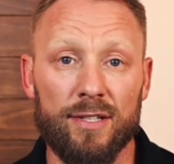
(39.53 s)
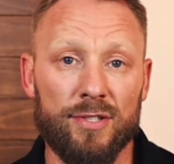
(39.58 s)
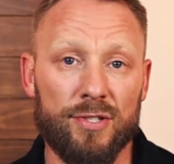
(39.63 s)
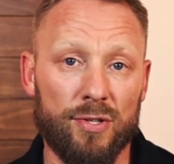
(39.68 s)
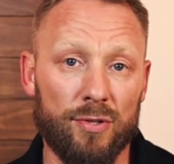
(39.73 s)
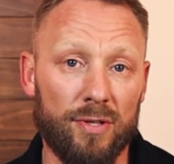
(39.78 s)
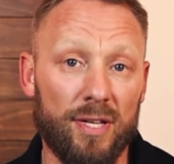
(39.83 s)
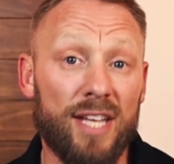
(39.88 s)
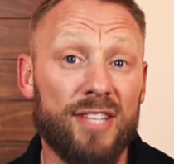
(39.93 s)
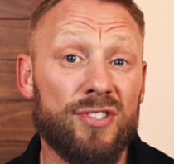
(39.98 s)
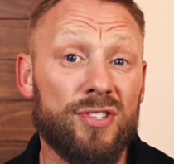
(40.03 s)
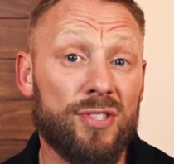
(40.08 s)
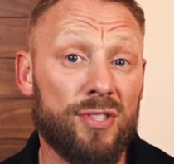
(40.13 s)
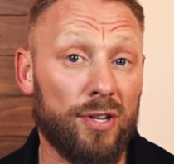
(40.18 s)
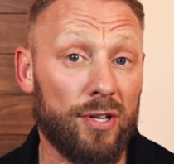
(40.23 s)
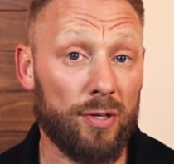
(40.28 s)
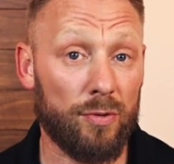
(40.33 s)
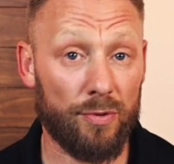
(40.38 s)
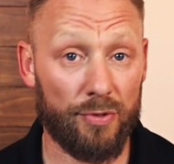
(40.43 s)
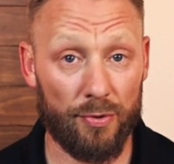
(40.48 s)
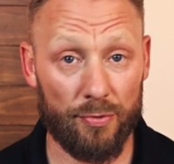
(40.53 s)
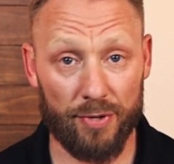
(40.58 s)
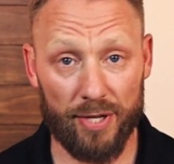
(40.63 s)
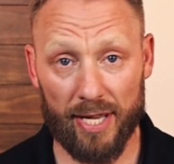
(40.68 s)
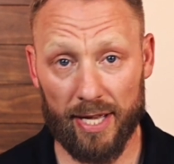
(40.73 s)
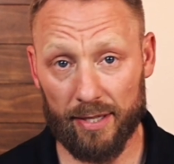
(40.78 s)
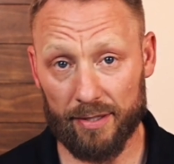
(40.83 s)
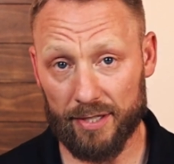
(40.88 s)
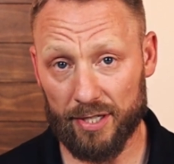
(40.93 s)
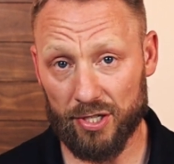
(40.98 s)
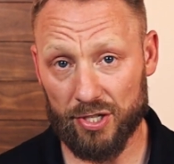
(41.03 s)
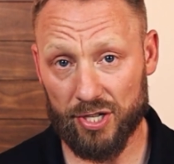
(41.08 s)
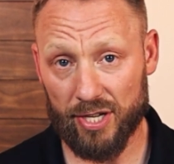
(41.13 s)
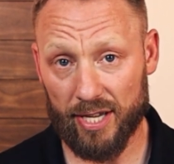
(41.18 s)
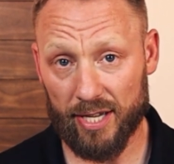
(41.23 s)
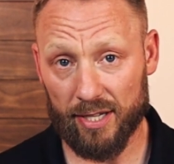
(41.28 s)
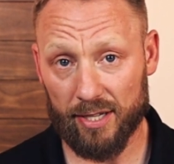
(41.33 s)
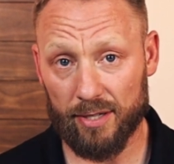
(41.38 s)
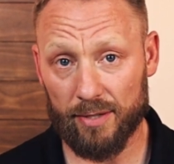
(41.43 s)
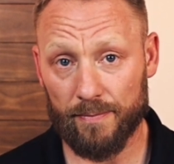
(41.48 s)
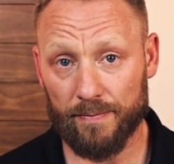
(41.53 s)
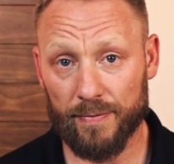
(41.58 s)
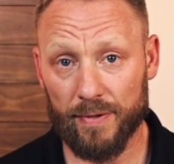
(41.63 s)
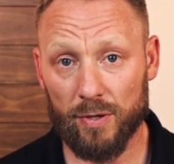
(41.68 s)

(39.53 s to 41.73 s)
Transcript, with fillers: So let's start with a reality check.